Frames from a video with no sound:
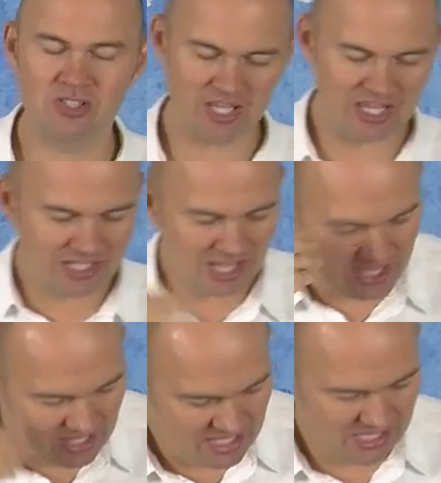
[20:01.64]
us, and
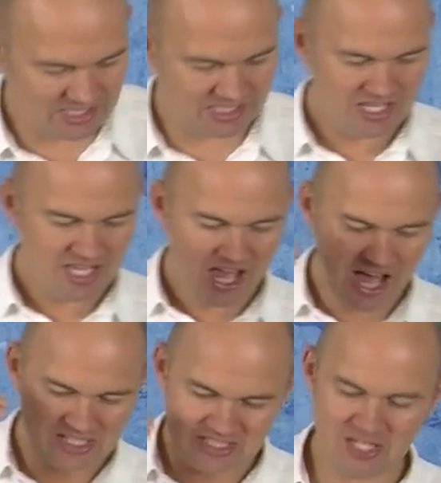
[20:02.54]
there is
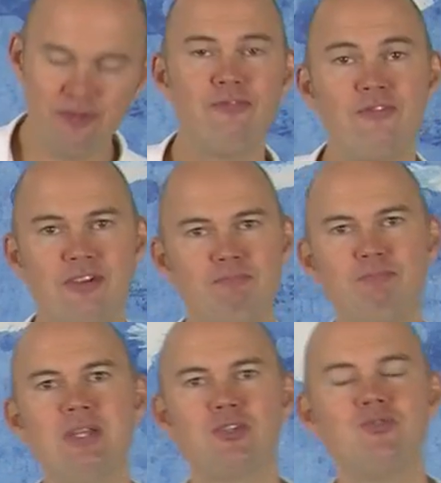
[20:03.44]
a difference
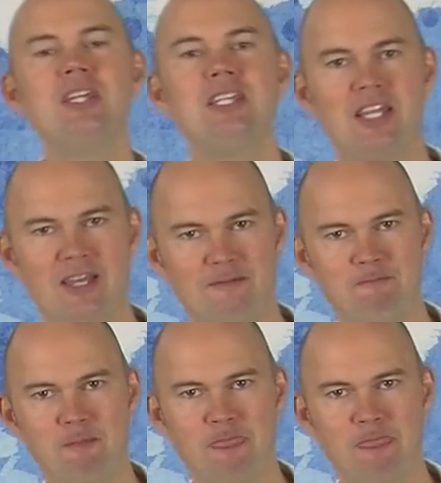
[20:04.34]
between that.